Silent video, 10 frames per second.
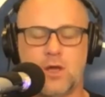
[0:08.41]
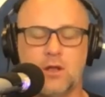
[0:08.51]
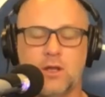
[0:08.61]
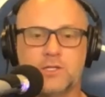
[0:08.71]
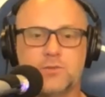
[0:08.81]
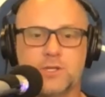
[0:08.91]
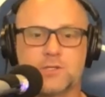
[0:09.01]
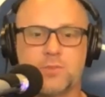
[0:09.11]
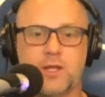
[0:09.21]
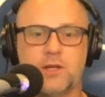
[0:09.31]
I'll let you
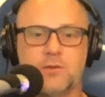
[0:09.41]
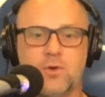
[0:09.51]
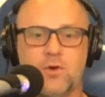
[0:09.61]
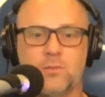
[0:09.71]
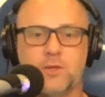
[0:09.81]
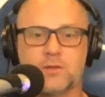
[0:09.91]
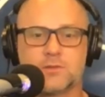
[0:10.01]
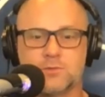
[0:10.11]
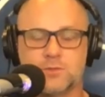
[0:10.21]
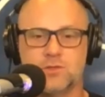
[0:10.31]
explain it more
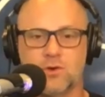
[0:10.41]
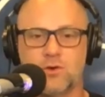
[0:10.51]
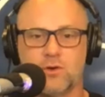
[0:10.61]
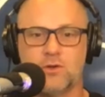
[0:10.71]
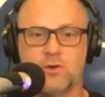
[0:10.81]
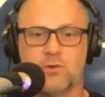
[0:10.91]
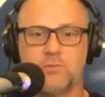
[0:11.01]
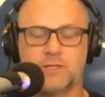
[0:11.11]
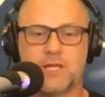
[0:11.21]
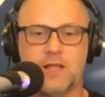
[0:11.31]
because it was your
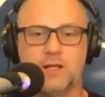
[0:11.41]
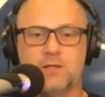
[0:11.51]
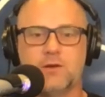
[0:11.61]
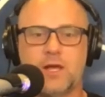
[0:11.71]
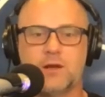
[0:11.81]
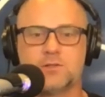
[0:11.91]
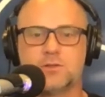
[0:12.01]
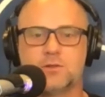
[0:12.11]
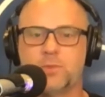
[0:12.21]
mentality, your attitude,